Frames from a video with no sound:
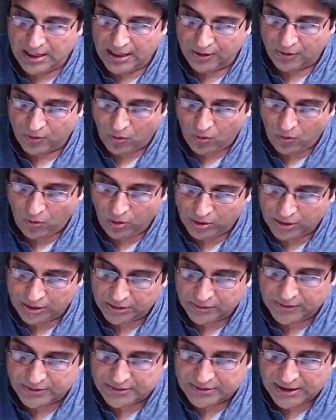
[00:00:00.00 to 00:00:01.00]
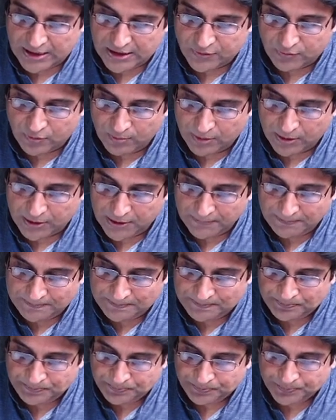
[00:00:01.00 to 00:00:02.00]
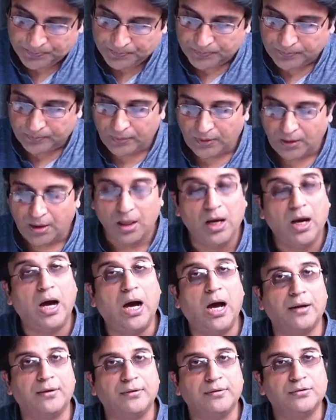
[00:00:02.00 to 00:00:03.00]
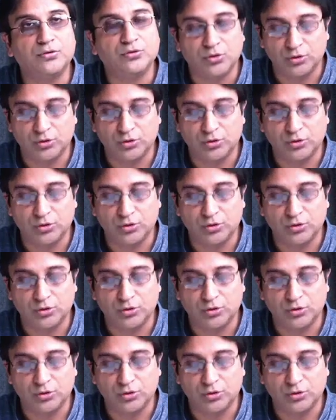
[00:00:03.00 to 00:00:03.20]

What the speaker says: and all the 3 sides will become R.